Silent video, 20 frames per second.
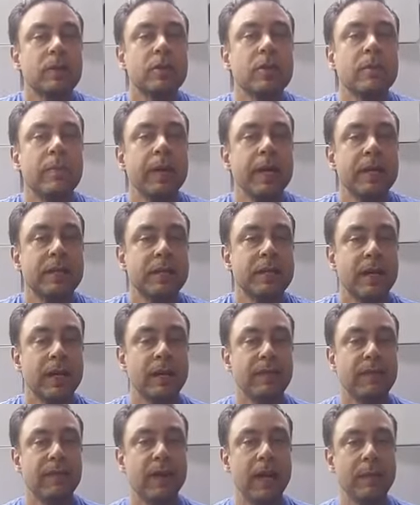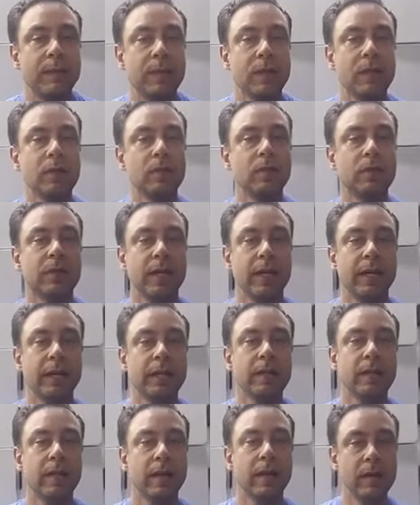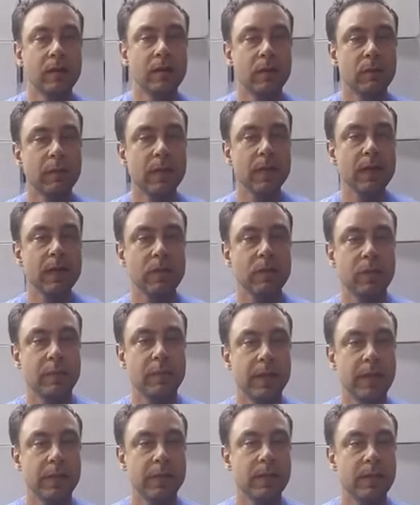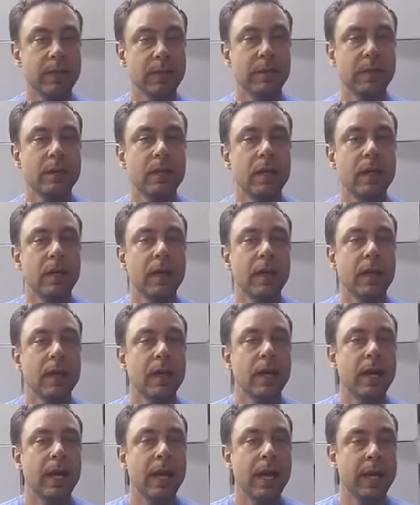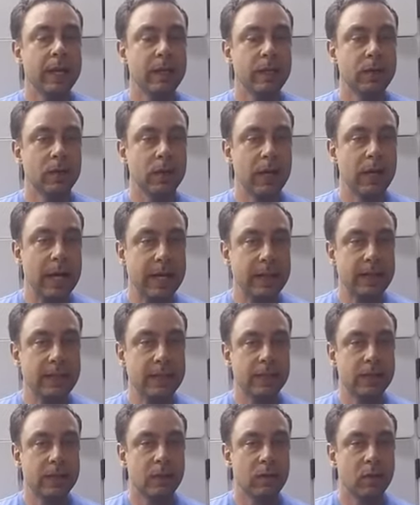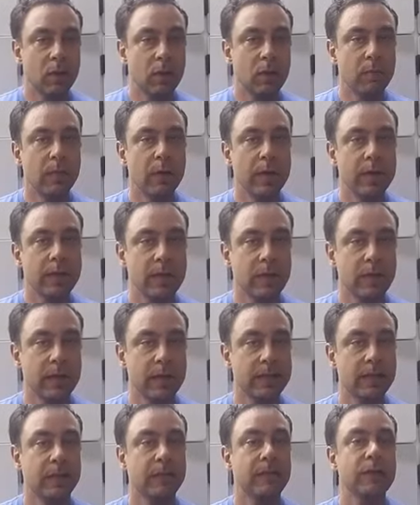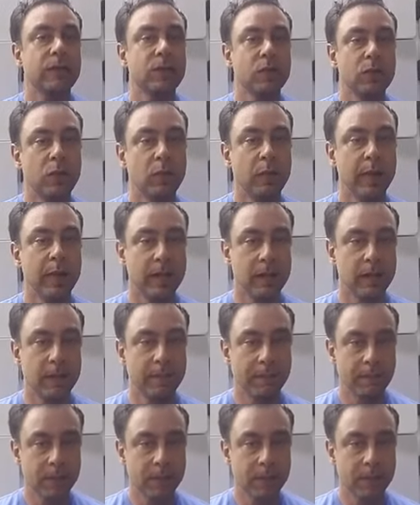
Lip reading: trapezius are inflamed and too tight, and your middle trapezius and your lats, rhomboids, all that stuff is too weak.